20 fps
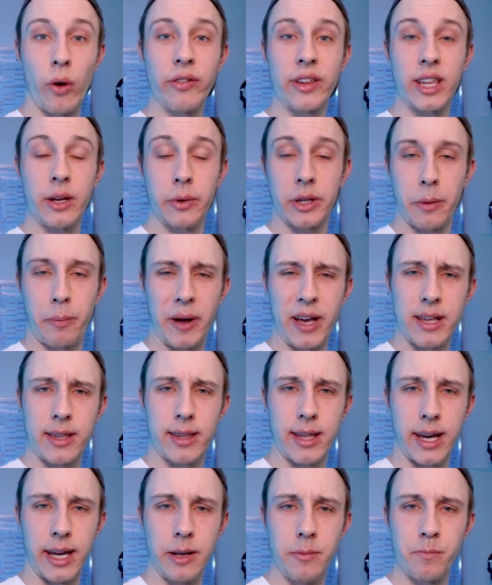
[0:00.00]
obviously with a
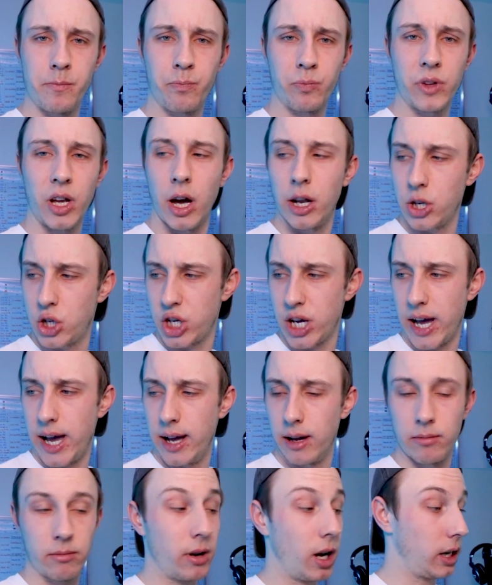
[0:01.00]
PC and a
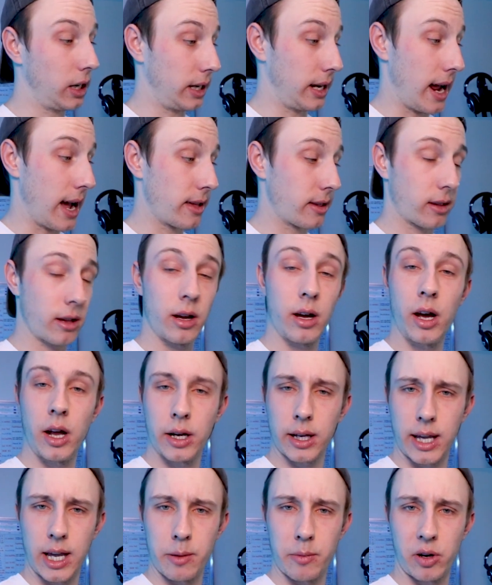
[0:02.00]
chair and a desk
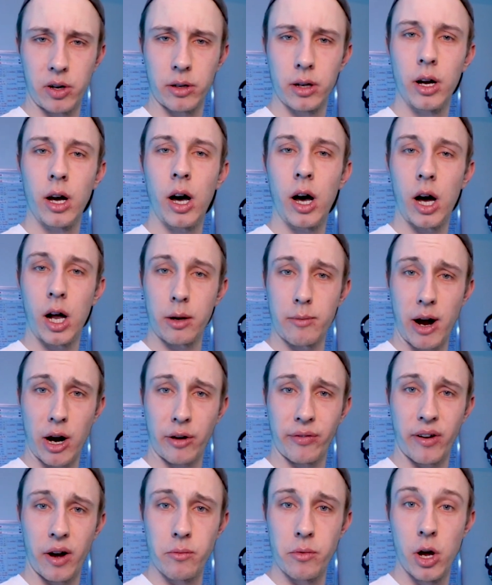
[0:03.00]
and a keyboard and a
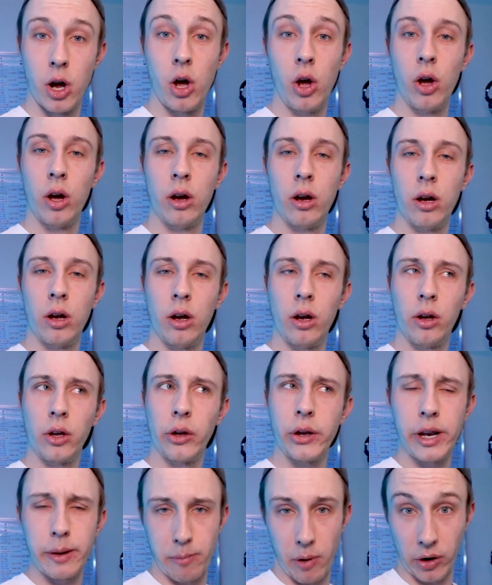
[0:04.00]
microphone,
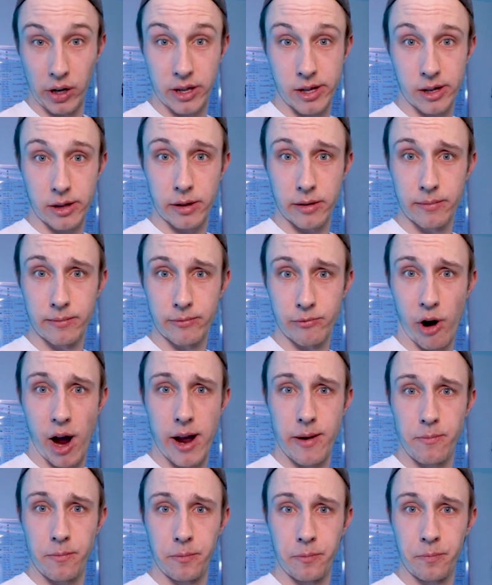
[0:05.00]
you need monitors,
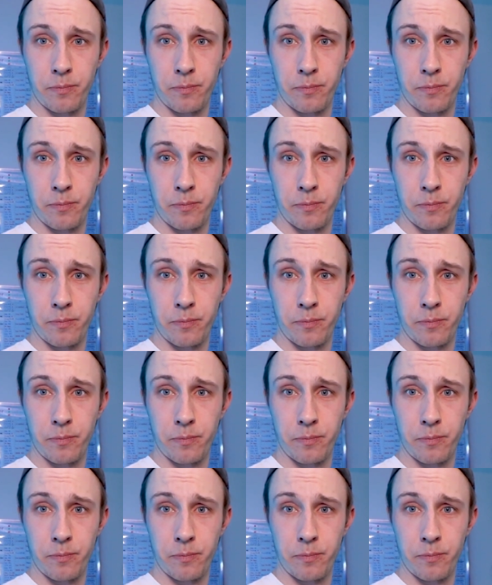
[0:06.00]
right?